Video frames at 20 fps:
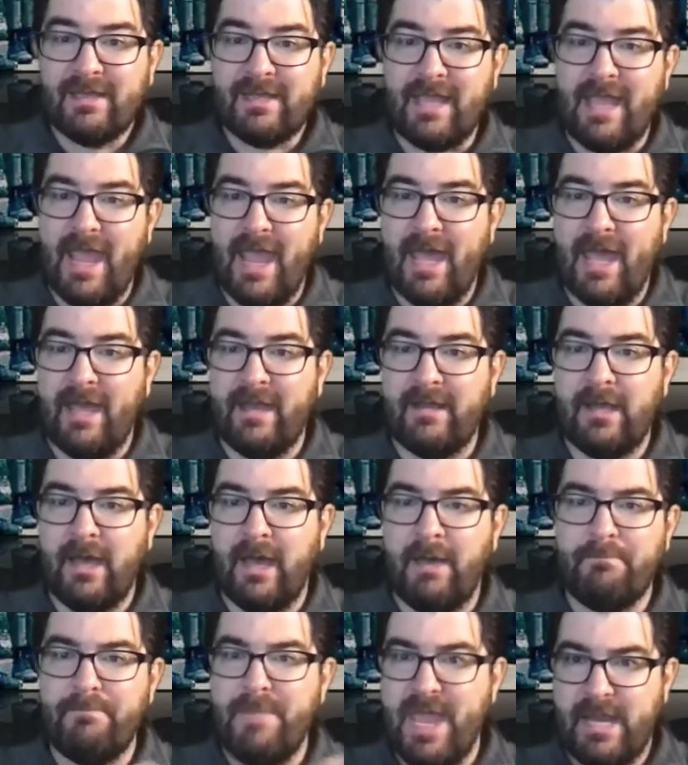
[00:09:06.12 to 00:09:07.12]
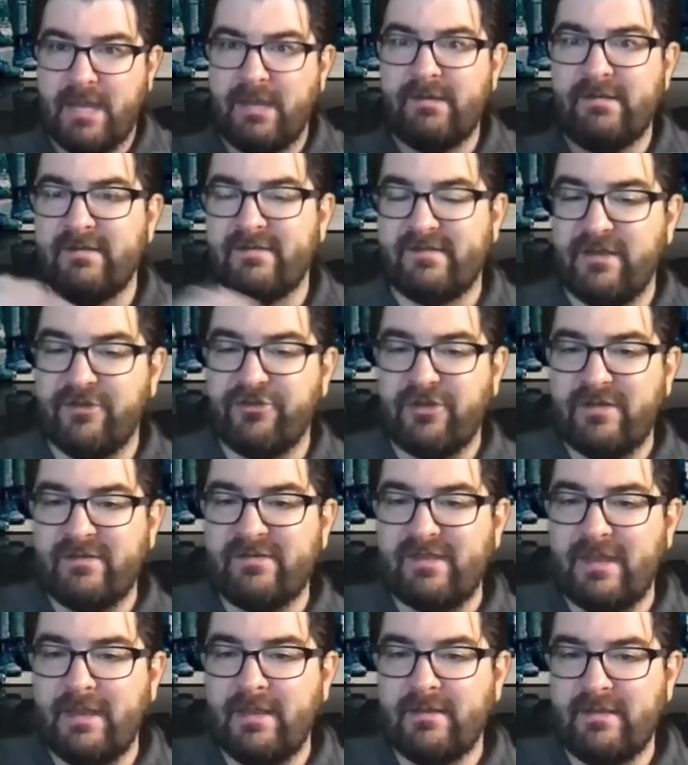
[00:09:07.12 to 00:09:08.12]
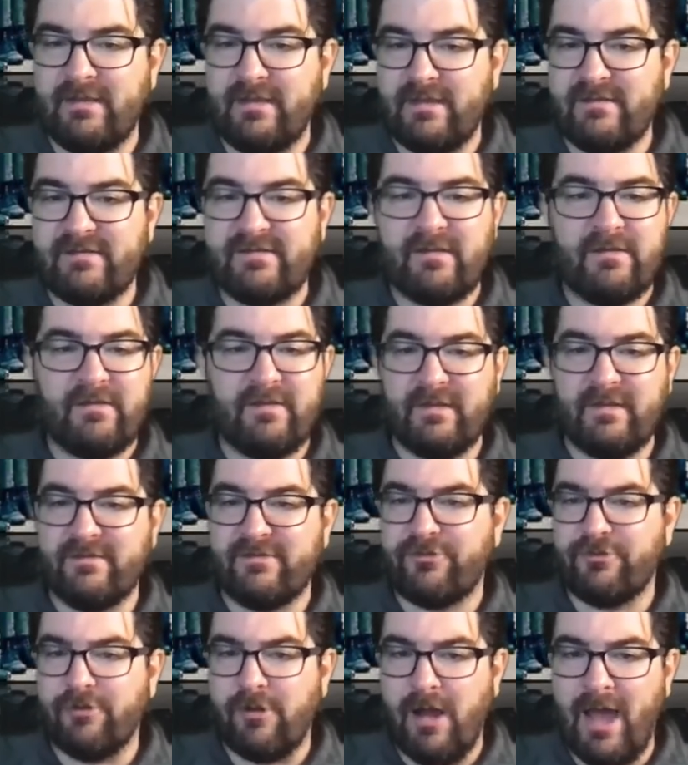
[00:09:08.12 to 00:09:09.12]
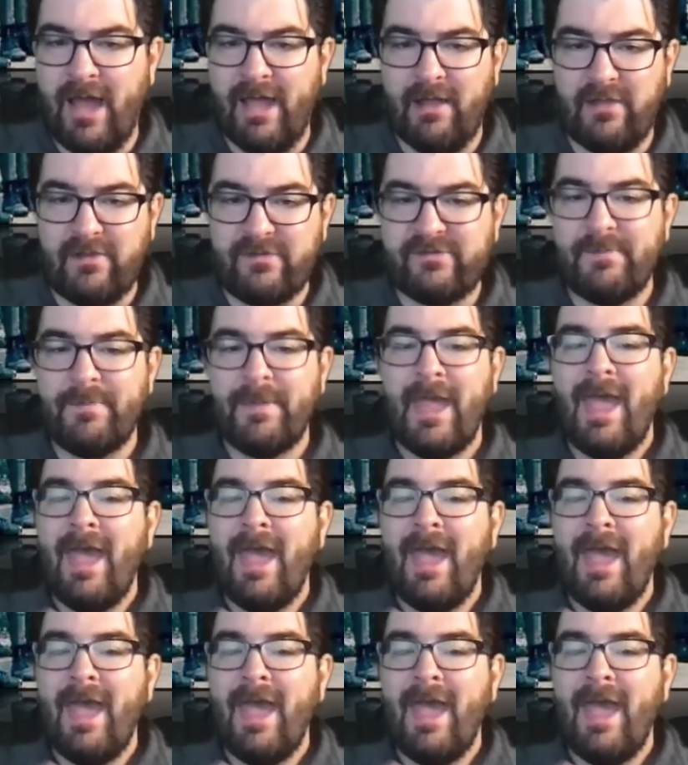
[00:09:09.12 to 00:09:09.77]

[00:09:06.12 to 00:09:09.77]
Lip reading: can make decisions in these trials.